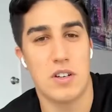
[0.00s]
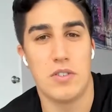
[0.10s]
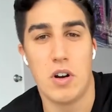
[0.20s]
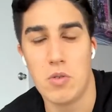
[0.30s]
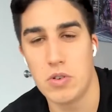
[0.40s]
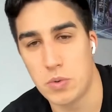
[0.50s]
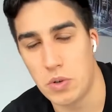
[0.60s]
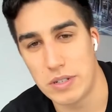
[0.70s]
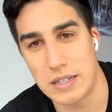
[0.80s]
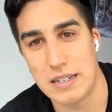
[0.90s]
No Rules
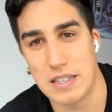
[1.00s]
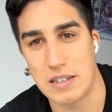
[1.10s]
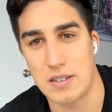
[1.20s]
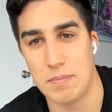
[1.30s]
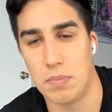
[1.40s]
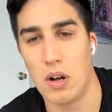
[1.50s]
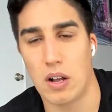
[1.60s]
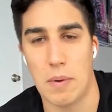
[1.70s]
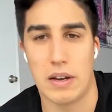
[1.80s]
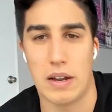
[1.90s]
Rules is this book
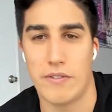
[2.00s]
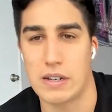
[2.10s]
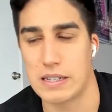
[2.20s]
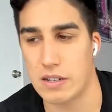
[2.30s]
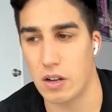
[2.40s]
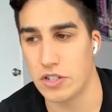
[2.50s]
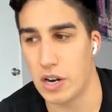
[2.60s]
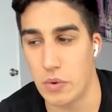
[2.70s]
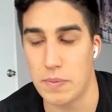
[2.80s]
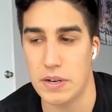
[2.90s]
about Netflix's culture,
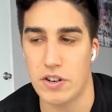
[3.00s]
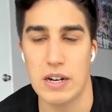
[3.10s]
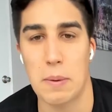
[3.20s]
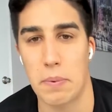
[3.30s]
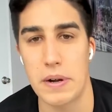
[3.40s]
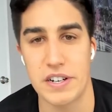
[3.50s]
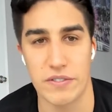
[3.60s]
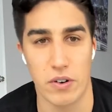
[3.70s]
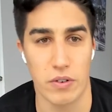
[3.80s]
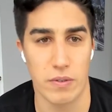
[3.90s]
and we've been trying to preach it for